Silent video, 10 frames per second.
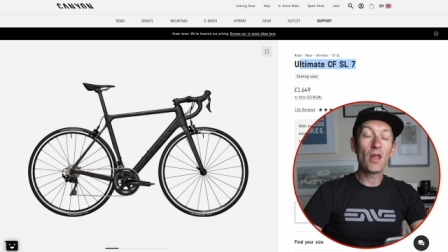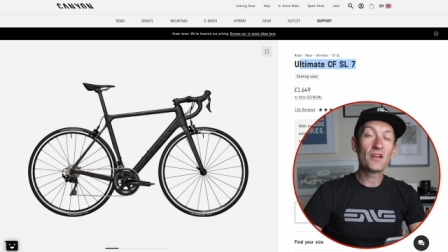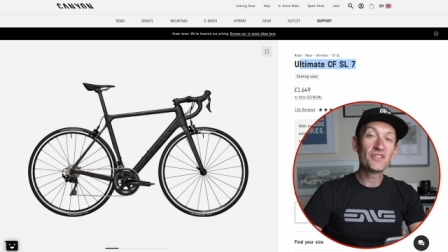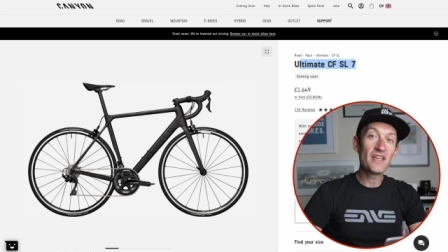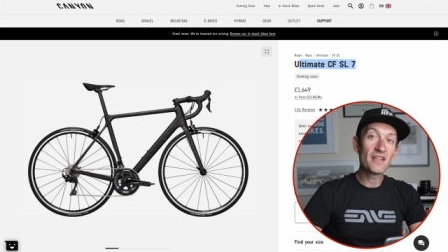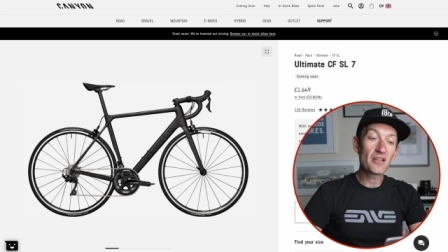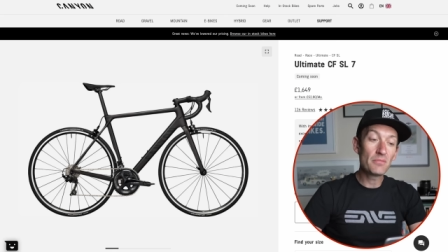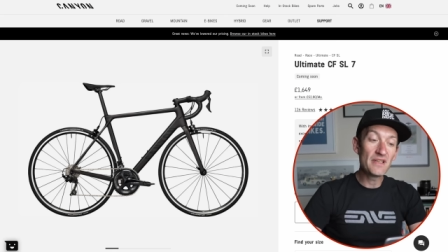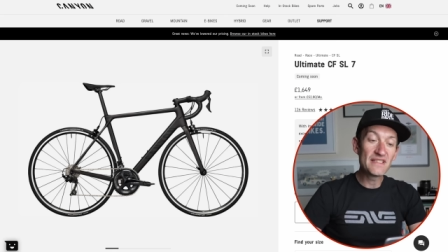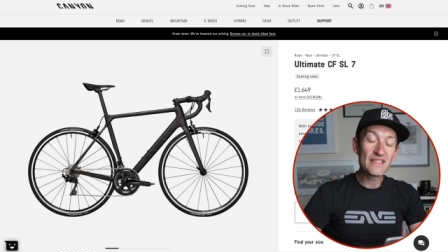Last year, the
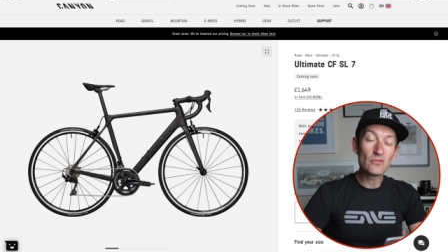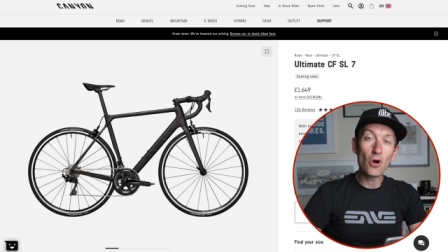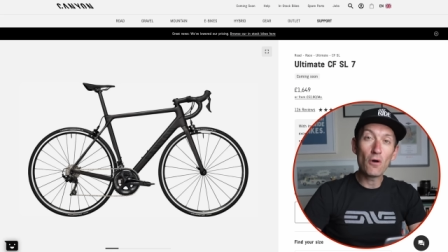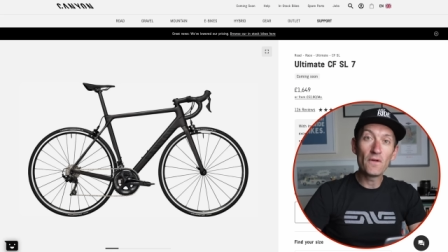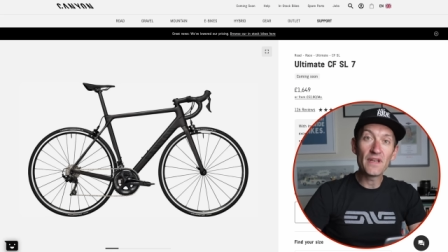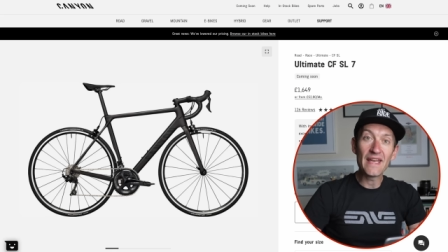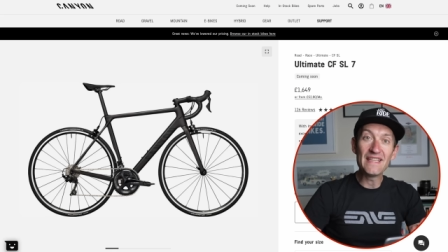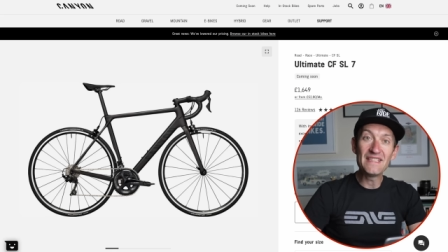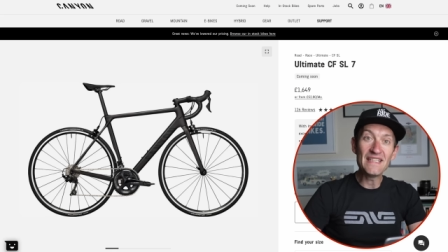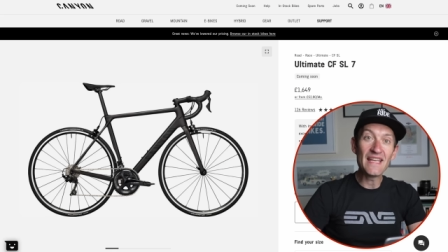company still offered a
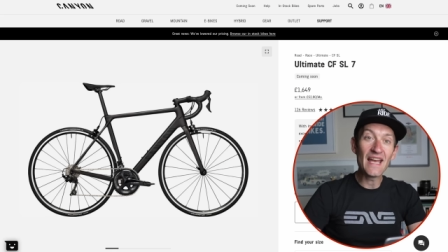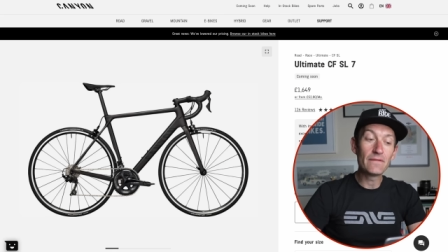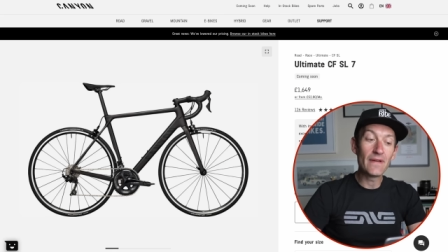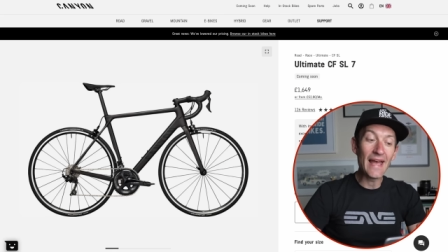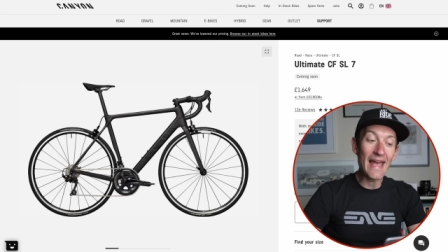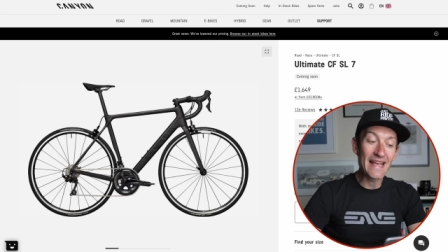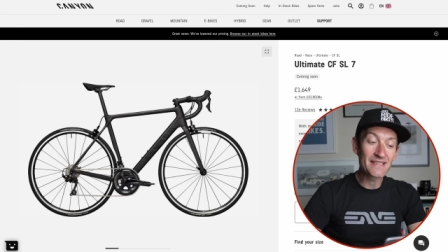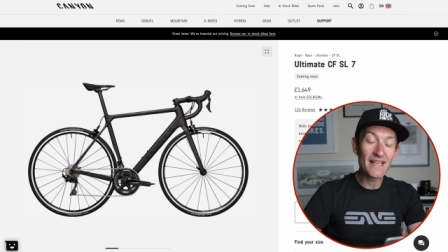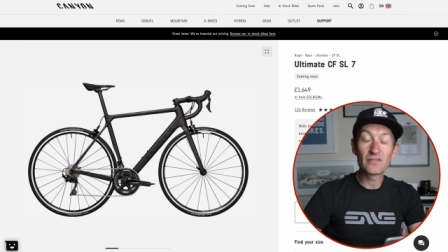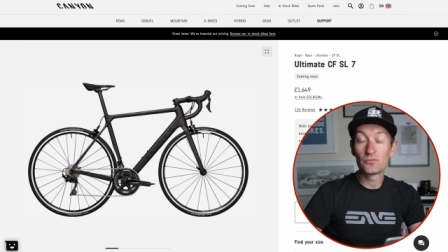CF
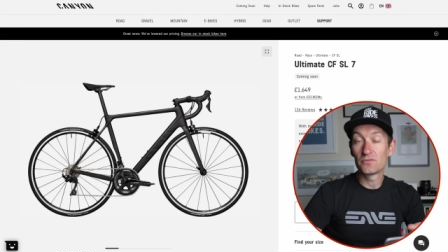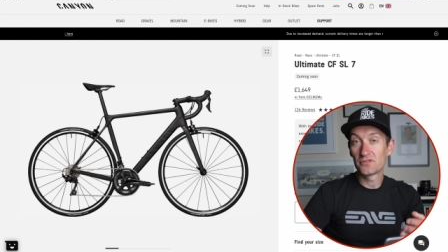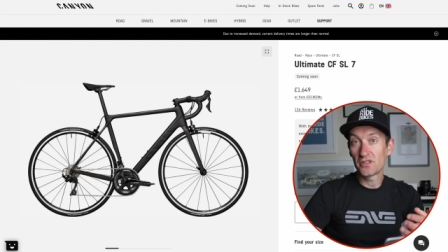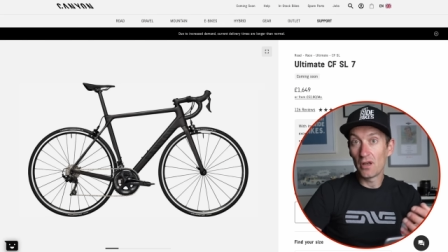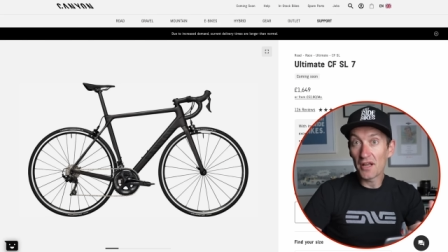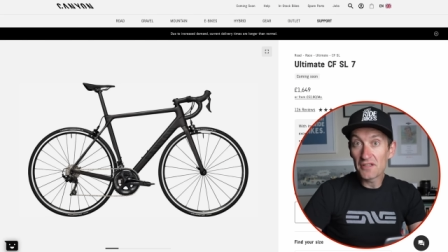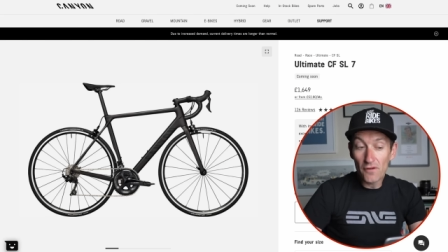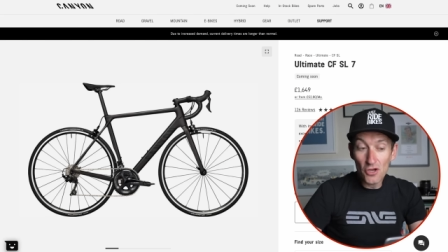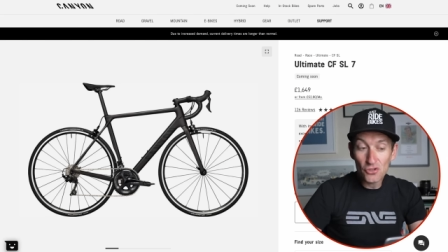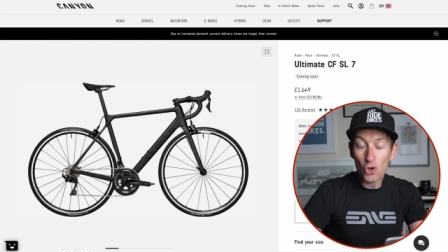SLX, so a lighter
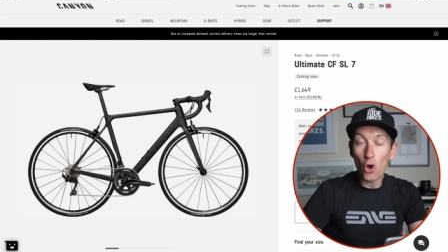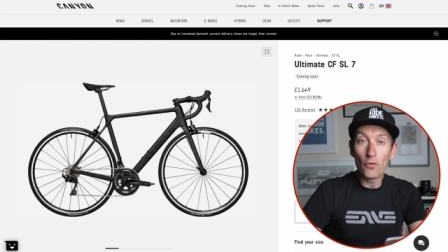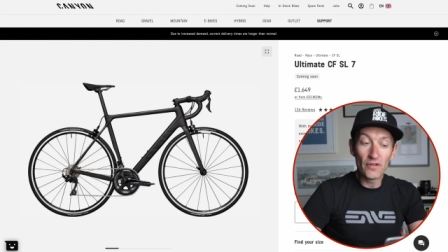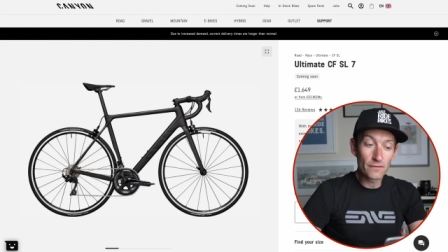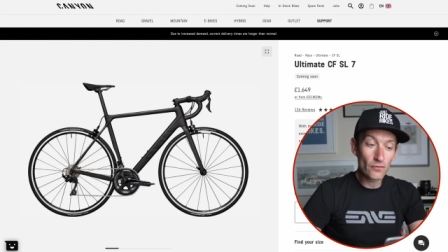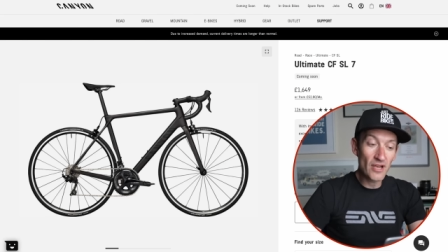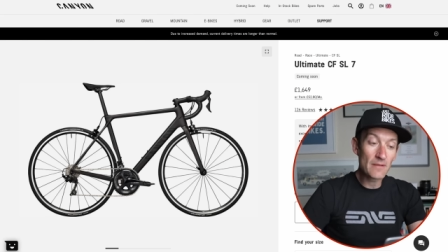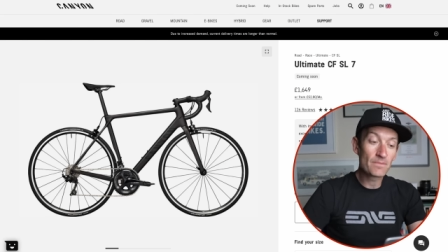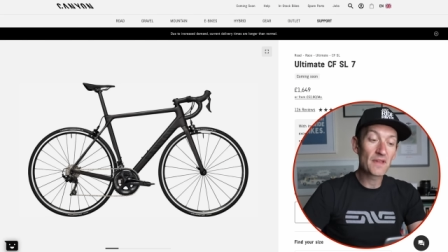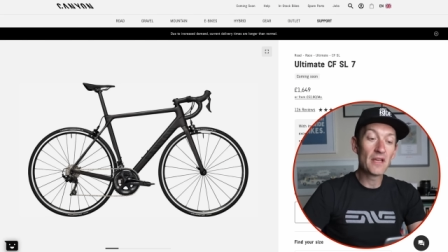version of this
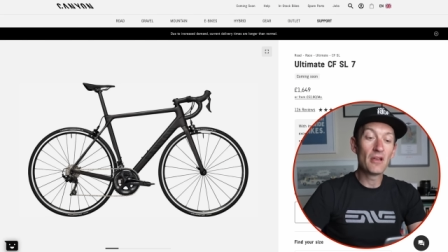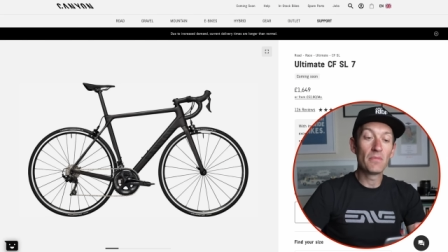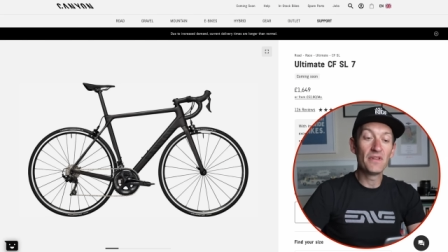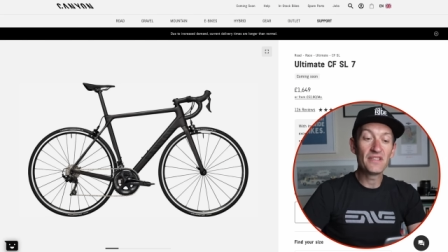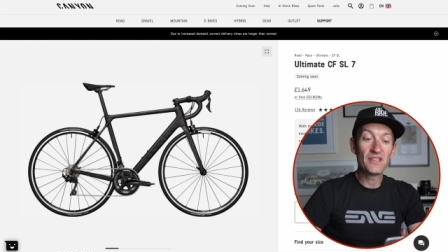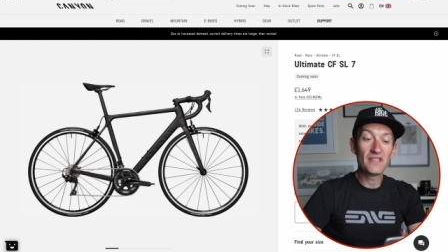frame, but this